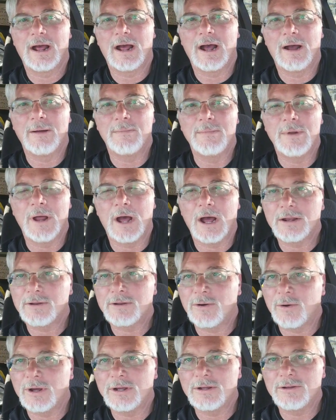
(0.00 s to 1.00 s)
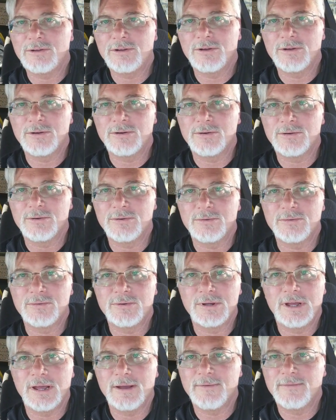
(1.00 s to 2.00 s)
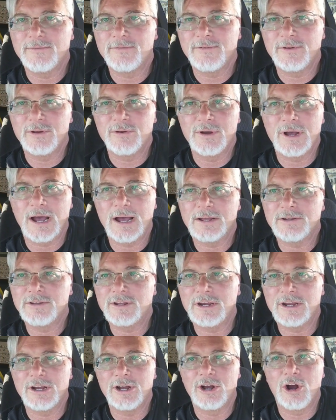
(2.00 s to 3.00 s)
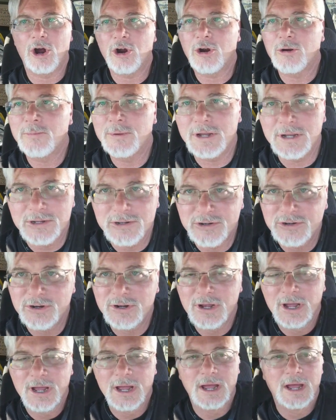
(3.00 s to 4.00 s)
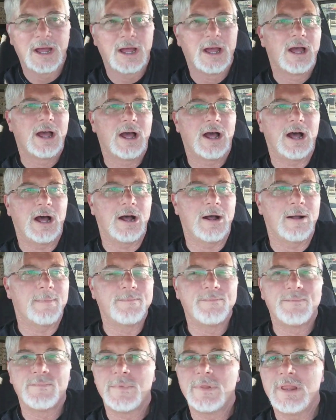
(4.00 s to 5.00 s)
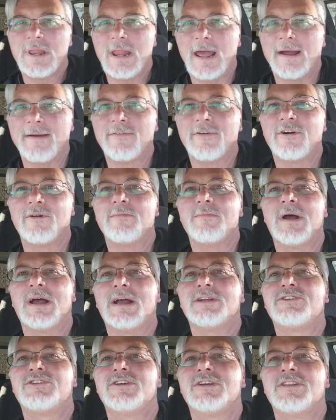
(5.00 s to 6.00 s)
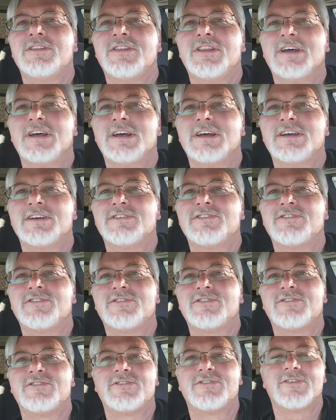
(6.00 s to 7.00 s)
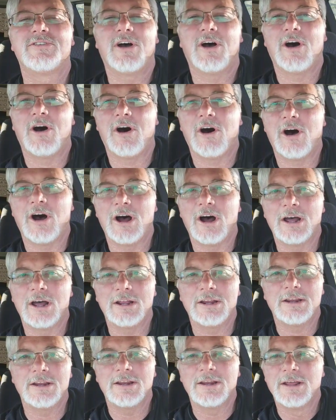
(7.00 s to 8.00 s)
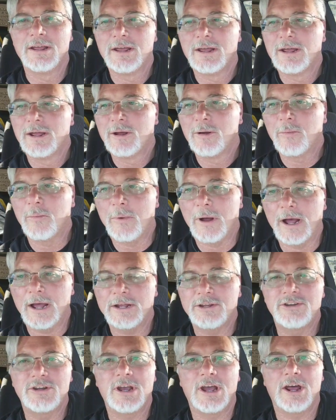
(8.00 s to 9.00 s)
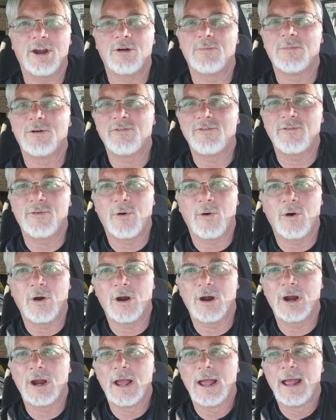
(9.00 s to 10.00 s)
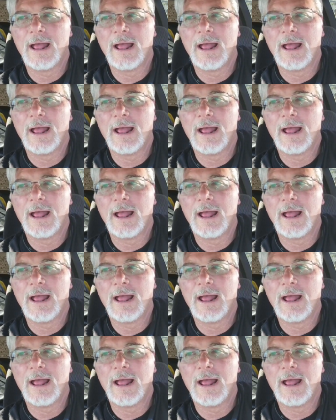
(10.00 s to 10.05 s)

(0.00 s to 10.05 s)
I'm not going to give you guys any garbage. Um, never mentioned this on my channel before.